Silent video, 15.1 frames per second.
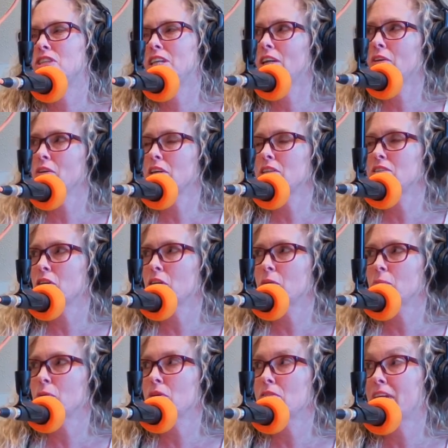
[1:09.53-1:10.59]
she had a crush on
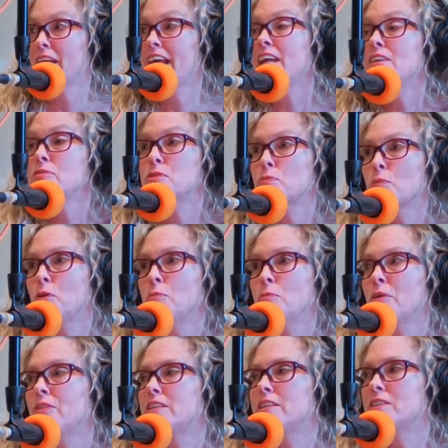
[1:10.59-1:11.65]
her boyfriend. And it was Mm-mm.
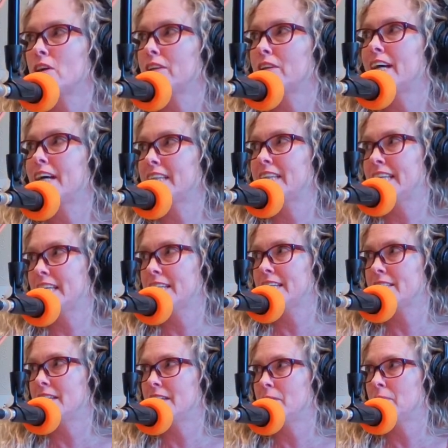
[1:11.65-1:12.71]
rumored that Tawnya had
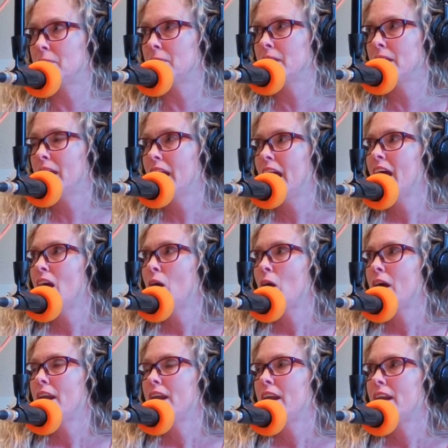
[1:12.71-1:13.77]
kissed him.
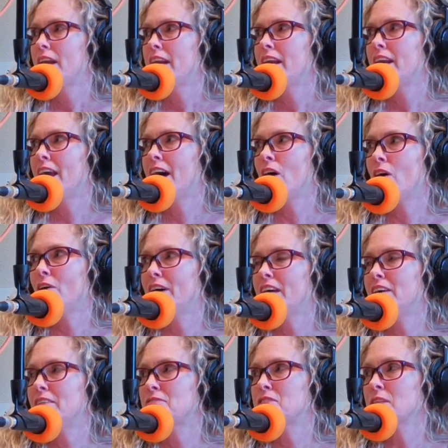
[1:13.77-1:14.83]
Now,
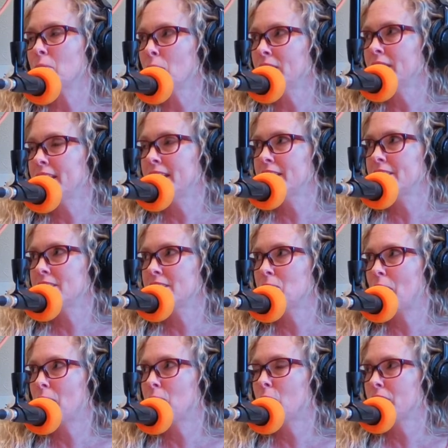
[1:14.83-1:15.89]
if someone kissed
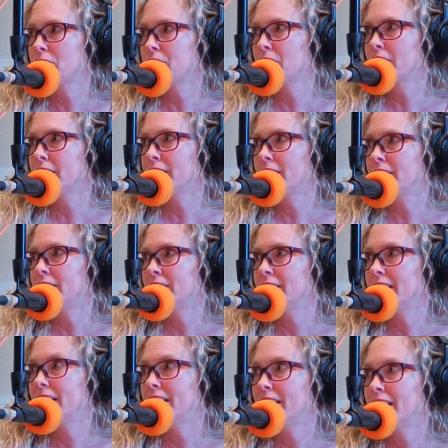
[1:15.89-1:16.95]
my
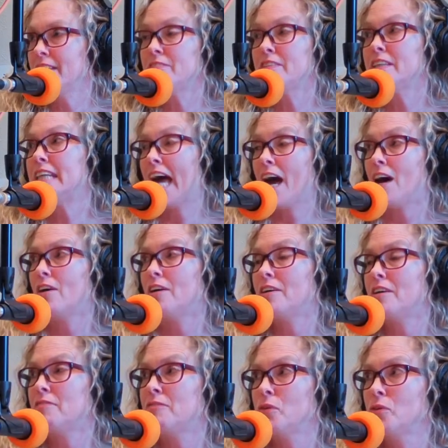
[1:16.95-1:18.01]
boyfriend, even now,
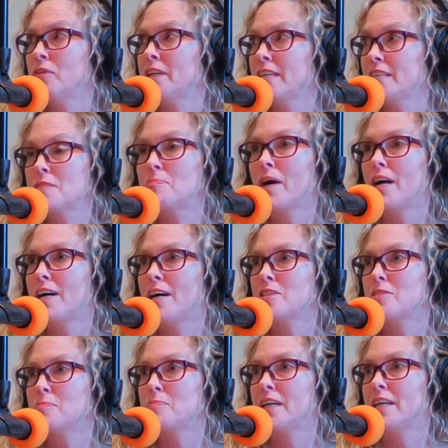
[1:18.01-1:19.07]
if you kiss my
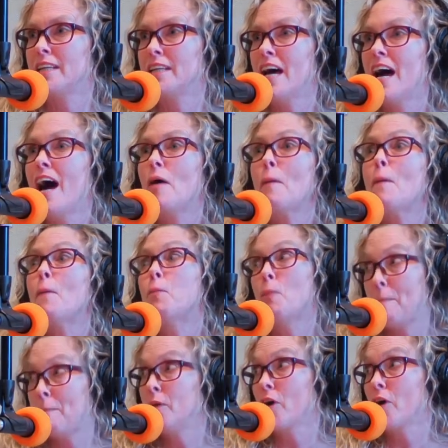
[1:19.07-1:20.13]
husband, I'll
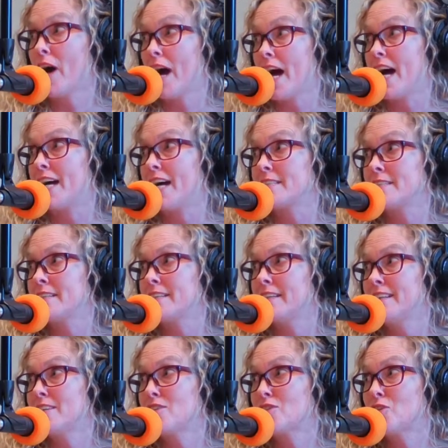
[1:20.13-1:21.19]
whip your ass.
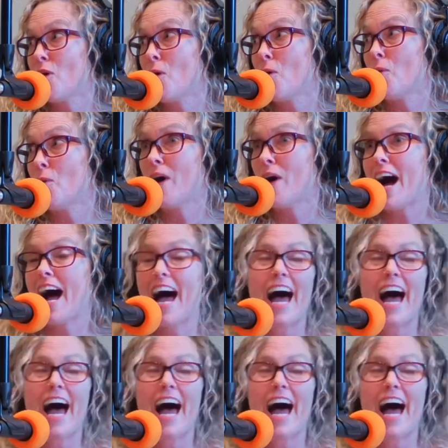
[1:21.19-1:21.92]
So